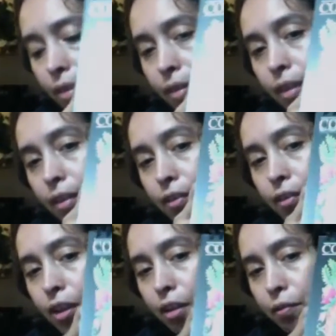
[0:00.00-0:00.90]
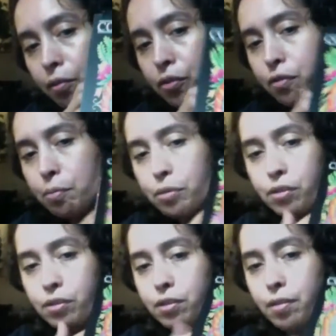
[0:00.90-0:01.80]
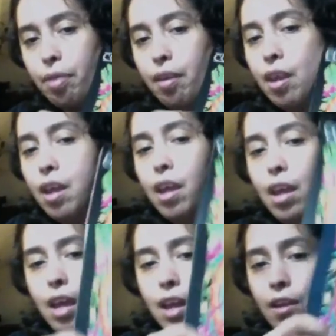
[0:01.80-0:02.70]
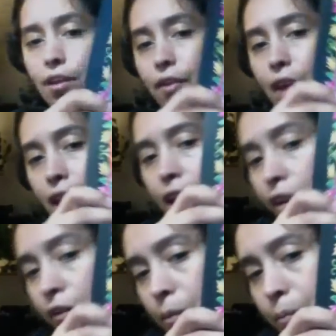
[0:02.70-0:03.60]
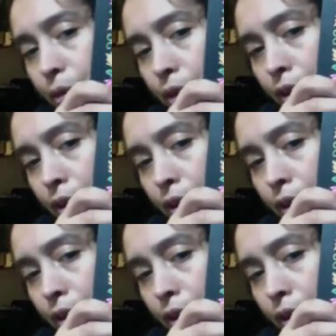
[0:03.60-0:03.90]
This is Colorful Scriptures. It is a Color It book.